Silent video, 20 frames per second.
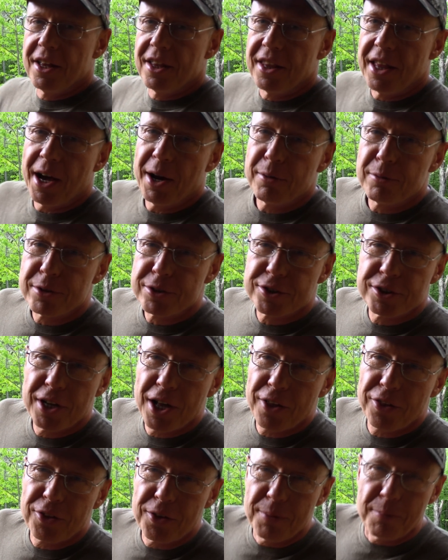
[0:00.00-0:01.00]
That was
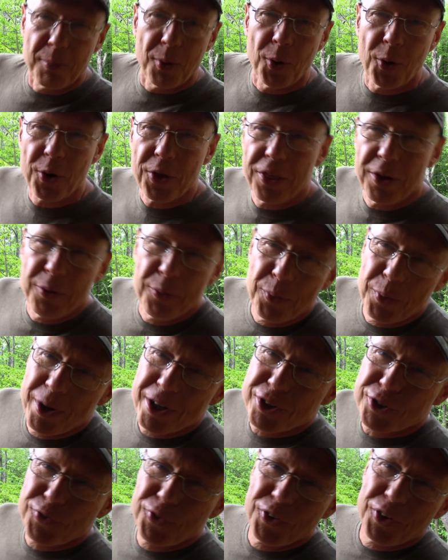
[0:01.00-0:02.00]
nothing more than
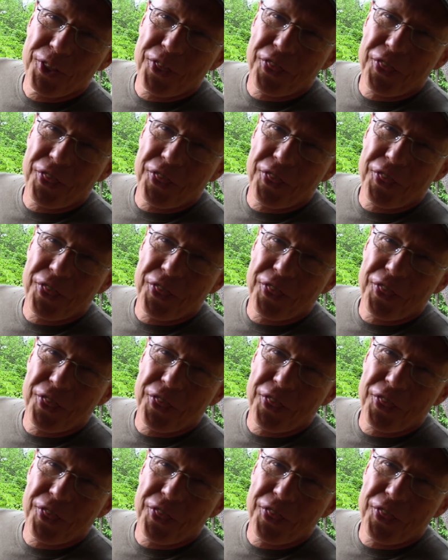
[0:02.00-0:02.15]
wishful